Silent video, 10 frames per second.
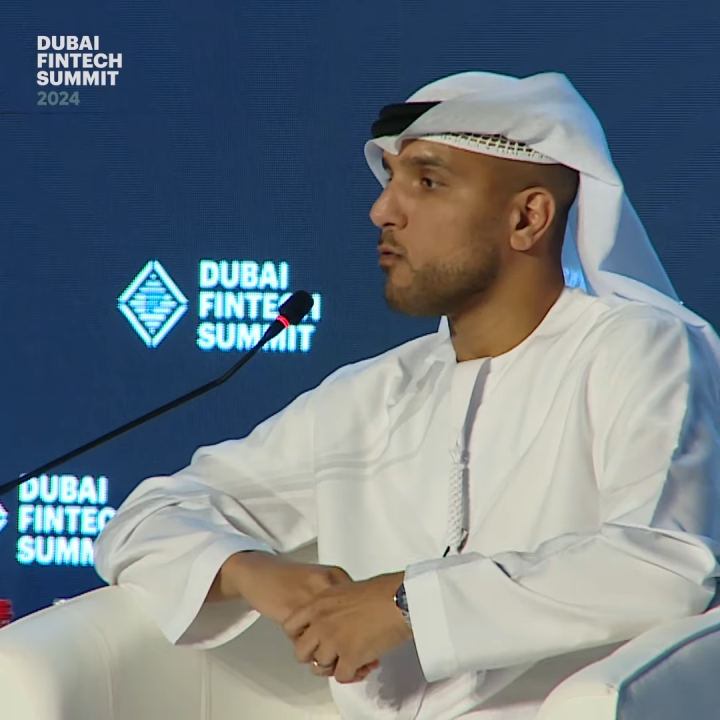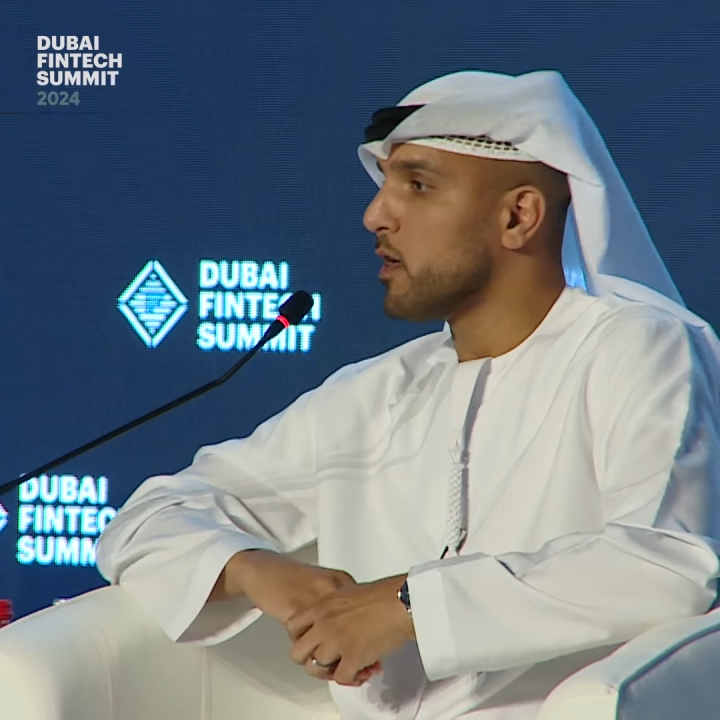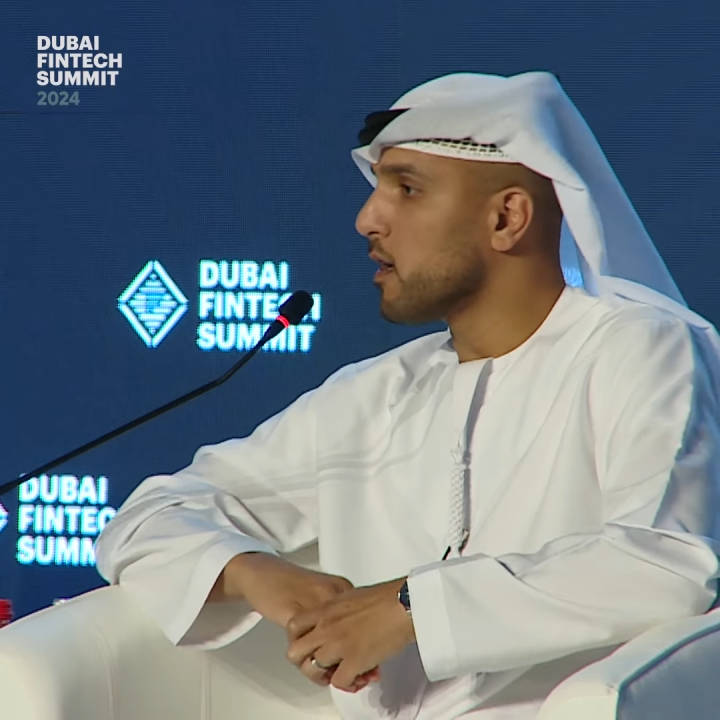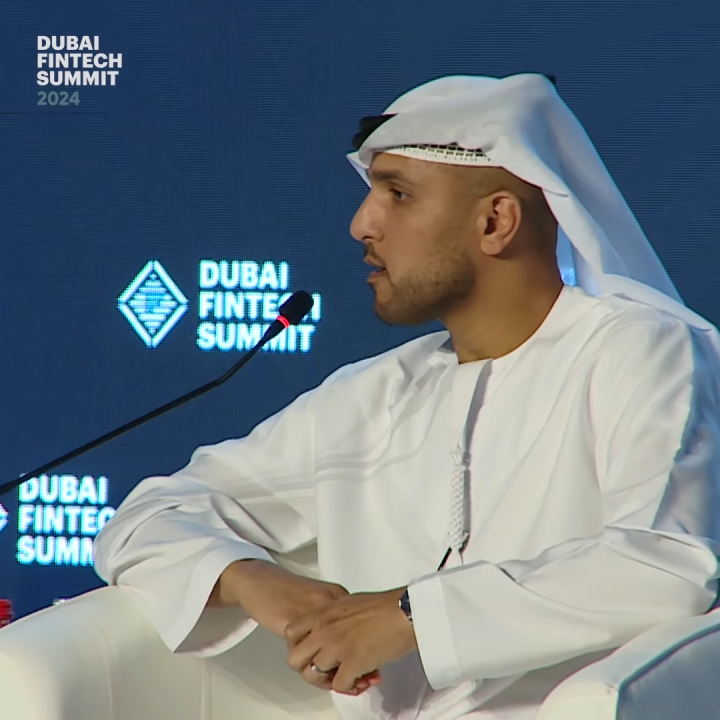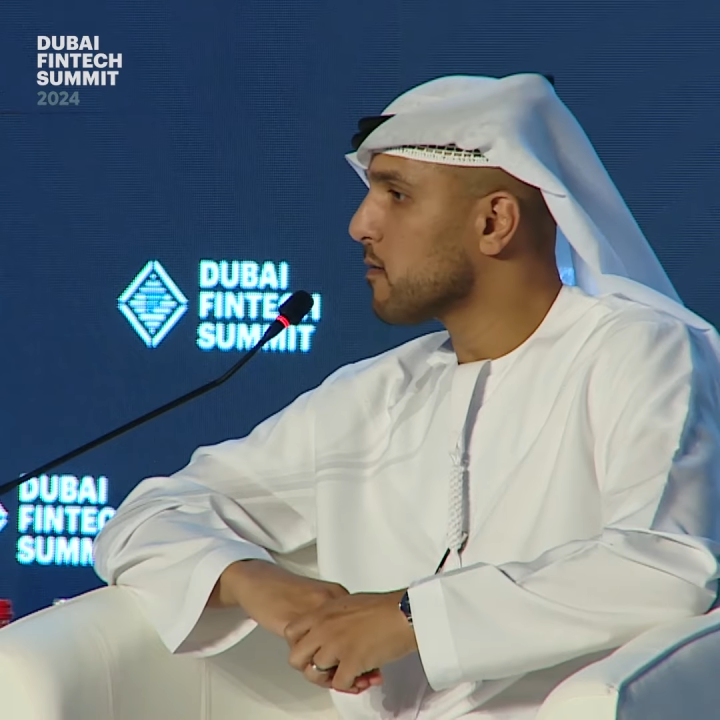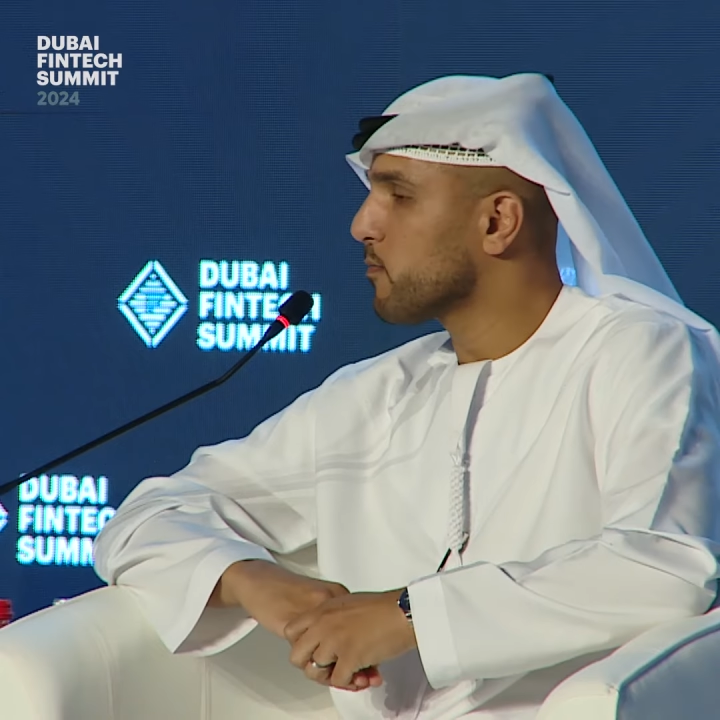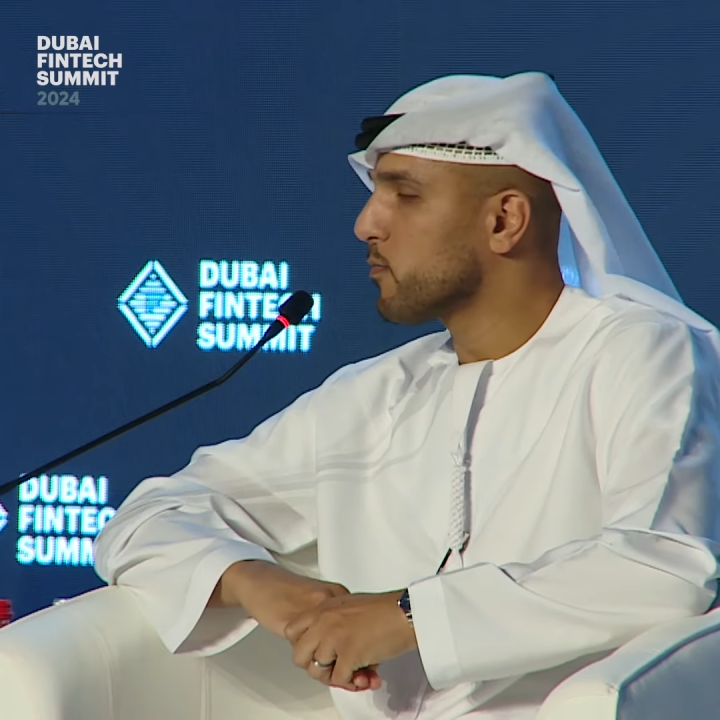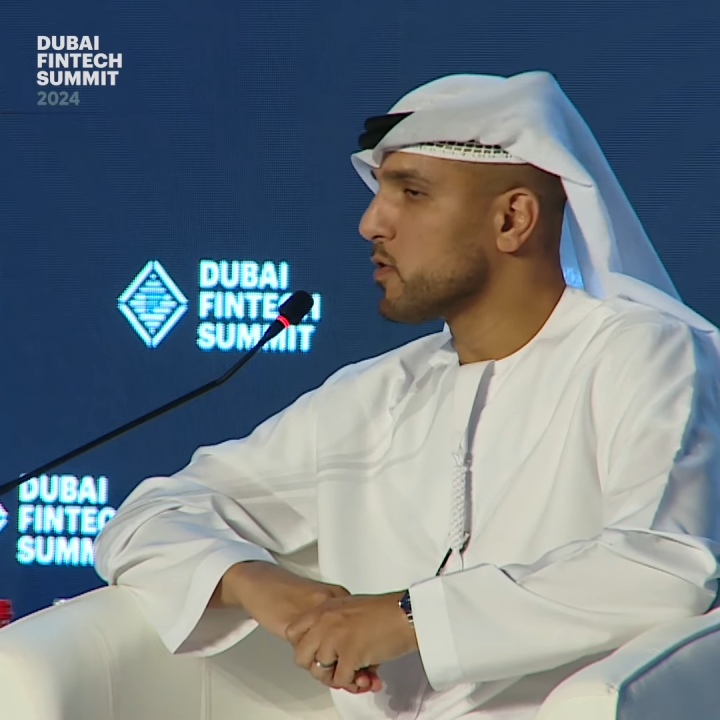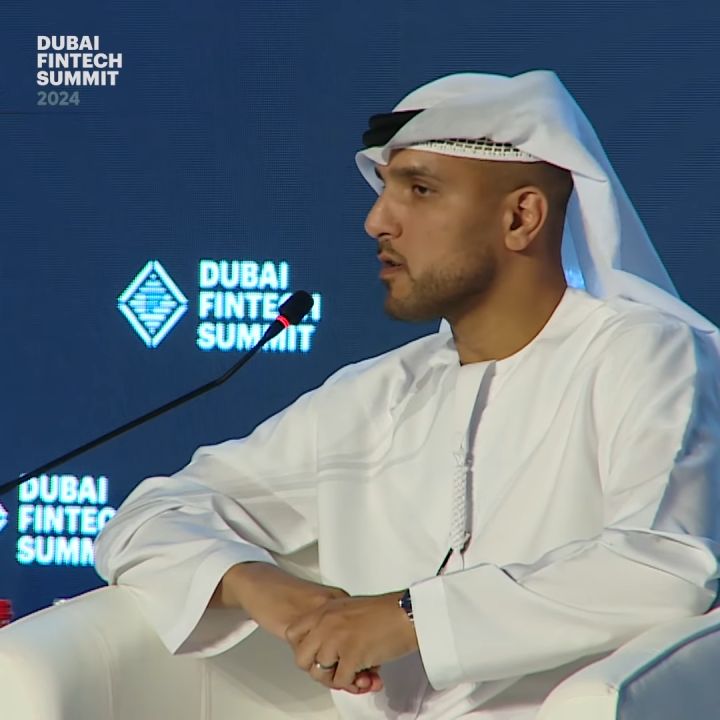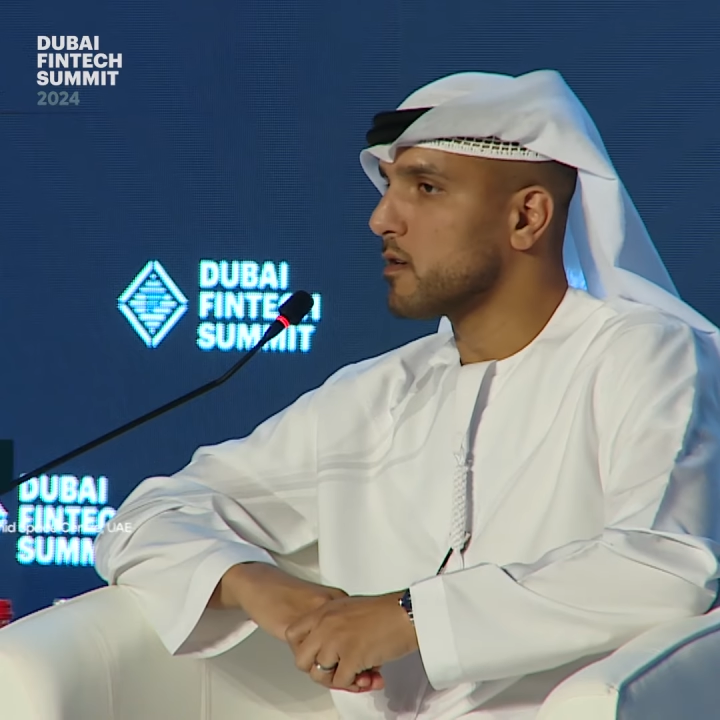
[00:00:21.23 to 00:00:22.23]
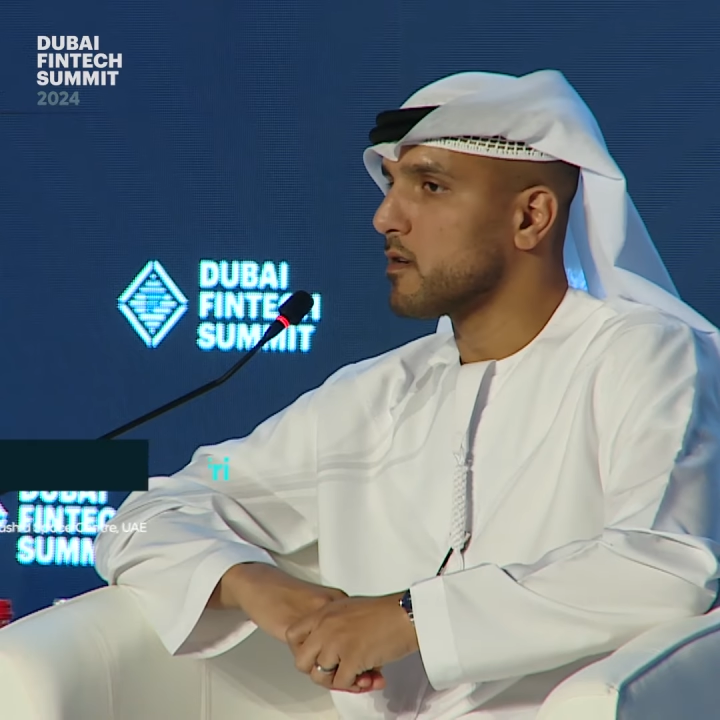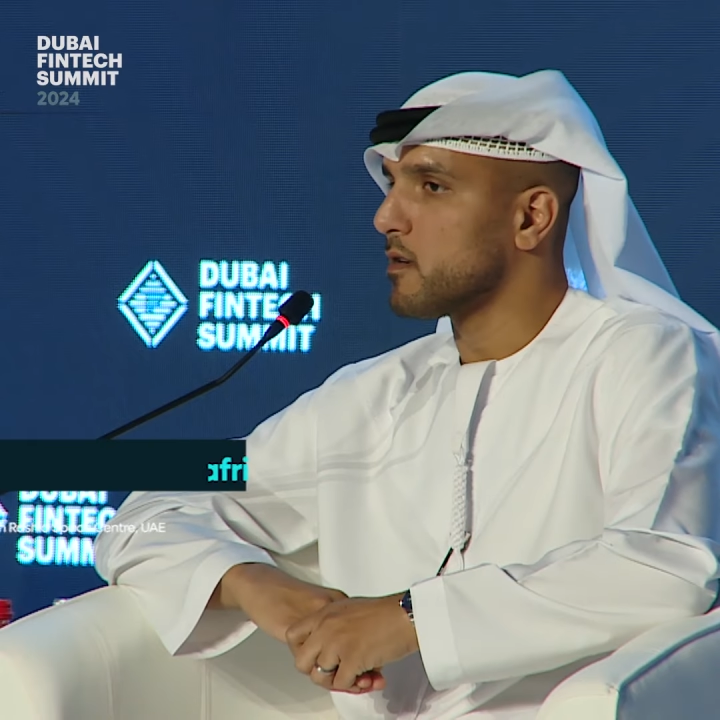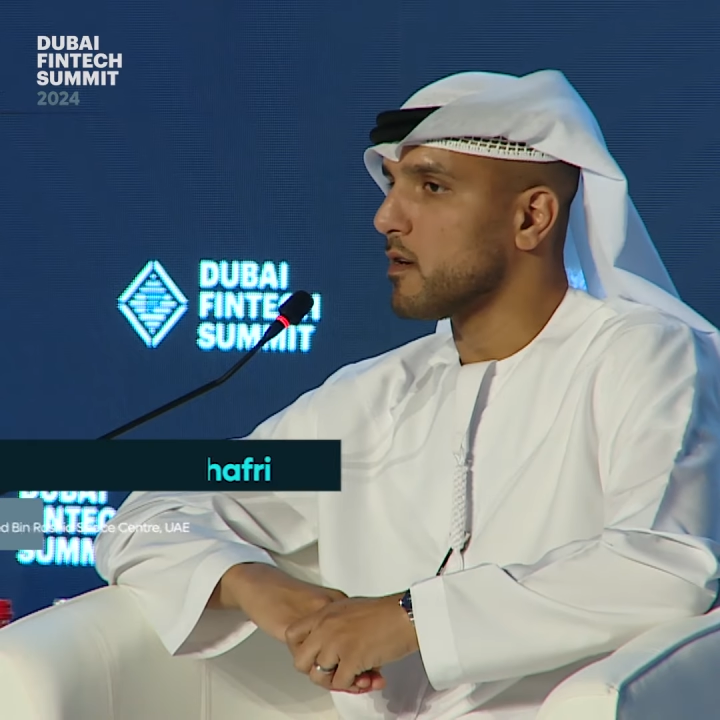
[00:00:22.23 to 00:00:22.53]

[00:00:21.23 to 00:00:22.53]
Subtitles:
We are putting